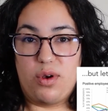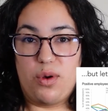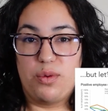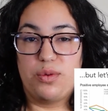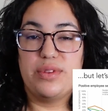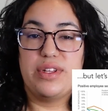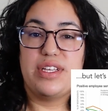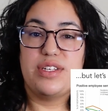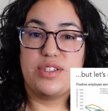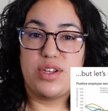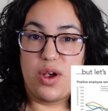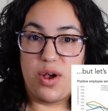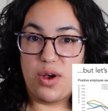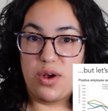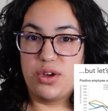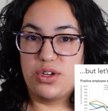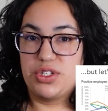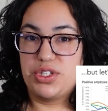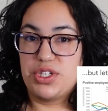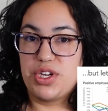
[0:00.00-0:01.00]
only
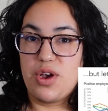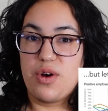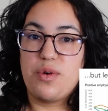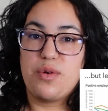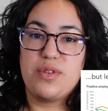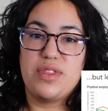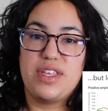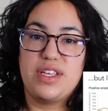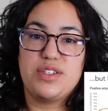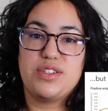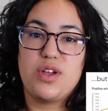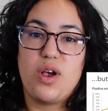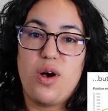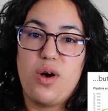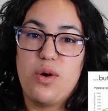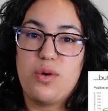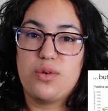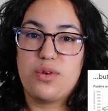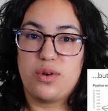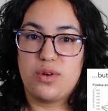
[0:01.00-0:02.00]
show the
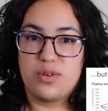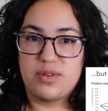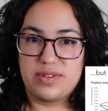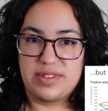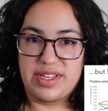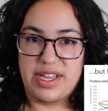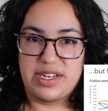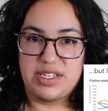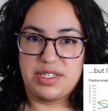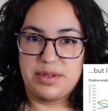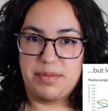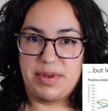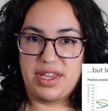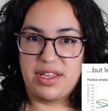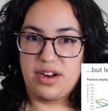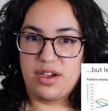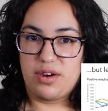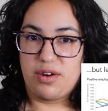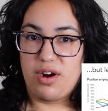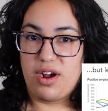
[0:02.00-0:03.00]
total
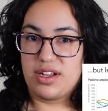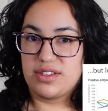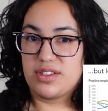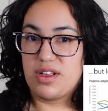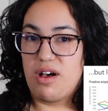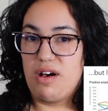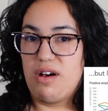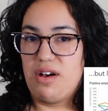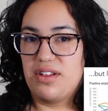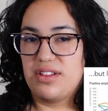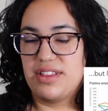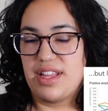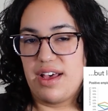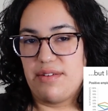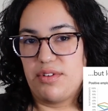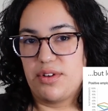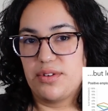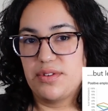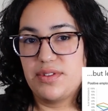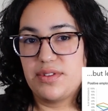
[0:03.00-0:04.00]
sentiment across all
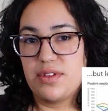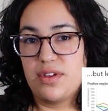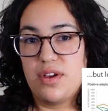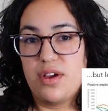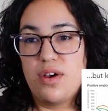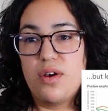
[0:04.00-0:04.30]
levels.